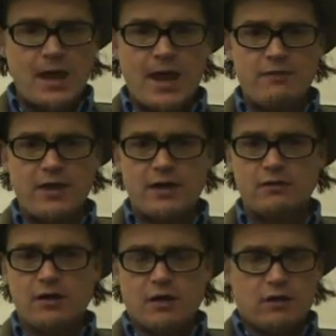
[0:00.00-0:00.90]
And
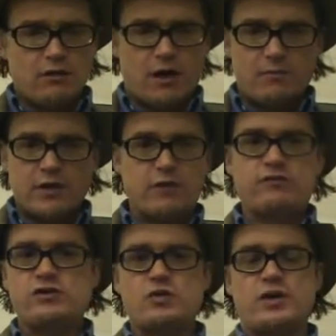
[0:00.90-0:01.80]
then the
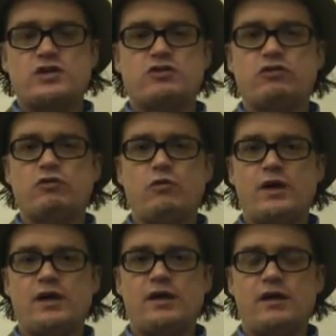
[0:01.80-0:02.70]
other situation,
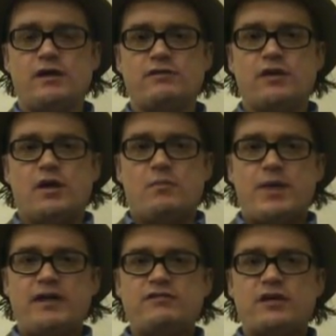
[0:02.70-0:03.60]
too, is
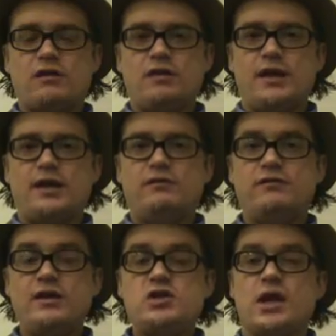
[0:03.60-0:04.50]
basically
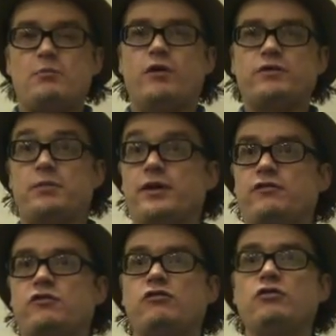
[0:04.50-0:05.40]
teaching at multiple
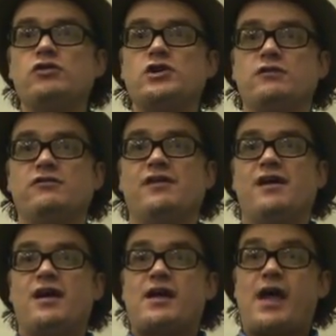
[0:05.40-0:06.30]
institutions,
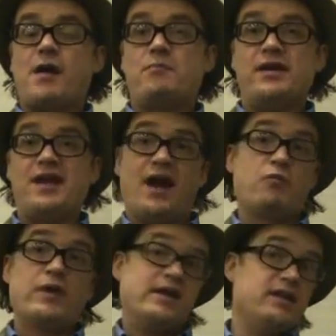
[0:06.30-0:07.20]
but
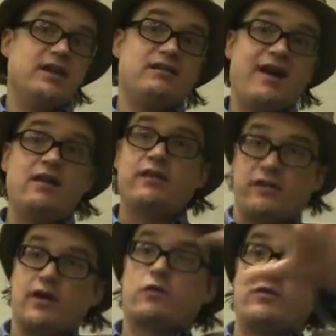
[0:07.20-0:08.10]
not really
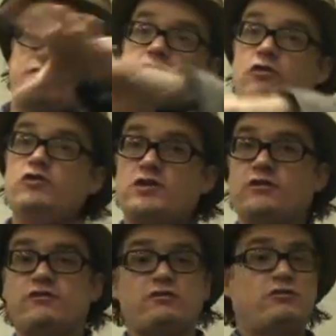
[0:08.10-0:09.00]
telling the other
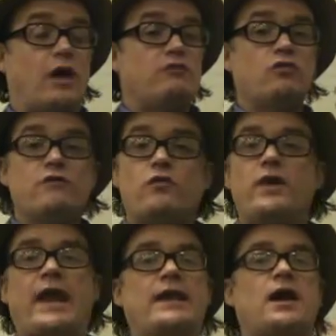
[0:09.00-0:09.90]
institutions to
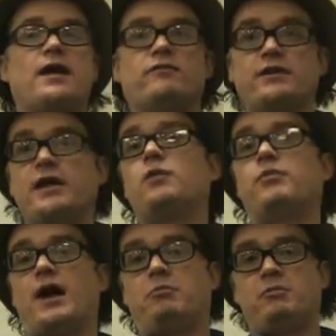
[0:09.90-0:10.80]
avoid any kind of legal
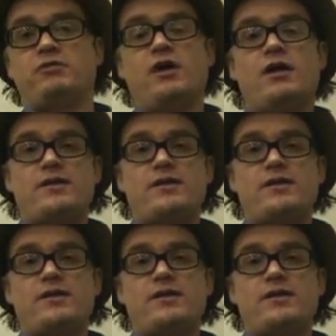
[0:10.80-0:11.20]
problems